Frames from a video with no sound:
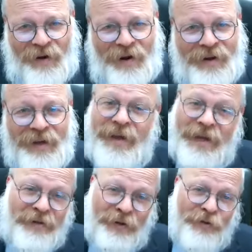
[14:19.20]
right? he
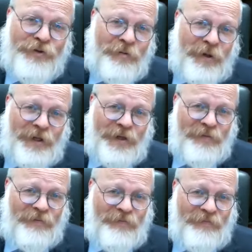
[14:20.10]
had to lose the money.
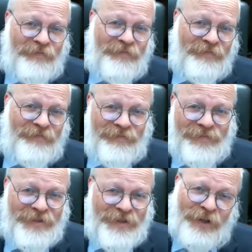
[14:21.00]

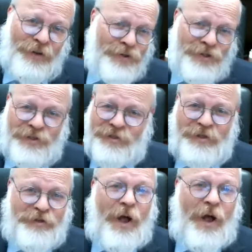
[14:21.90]
So he lost his,
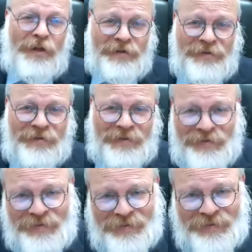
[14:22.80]
his wallet.
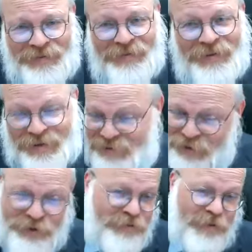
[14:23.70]
He had
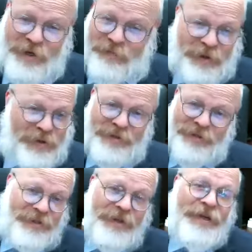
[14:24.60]
to lose the money because
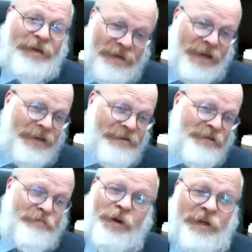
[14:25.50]
he he had
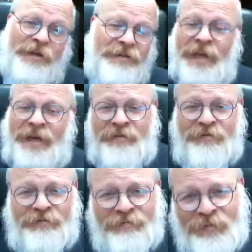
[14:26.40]
this money he's
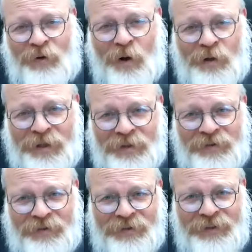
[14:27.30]
taken wrongly.
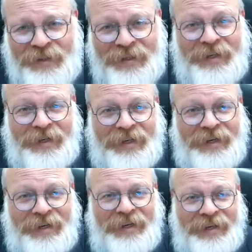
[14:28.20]

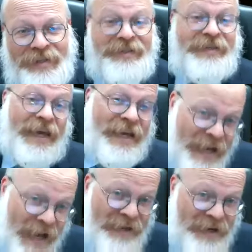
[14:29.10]
The second
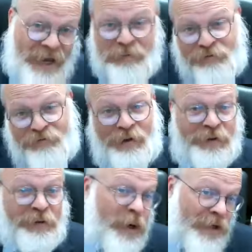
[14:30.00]
guy that came to
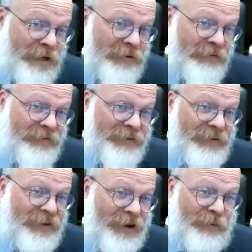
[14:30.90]
found the money
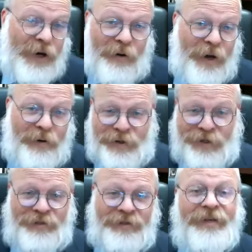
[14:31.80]
and went away with
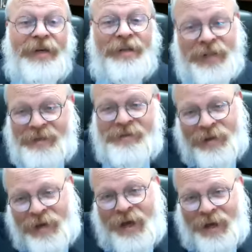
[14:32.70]
it, that's
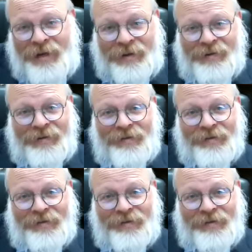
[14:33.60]
the guy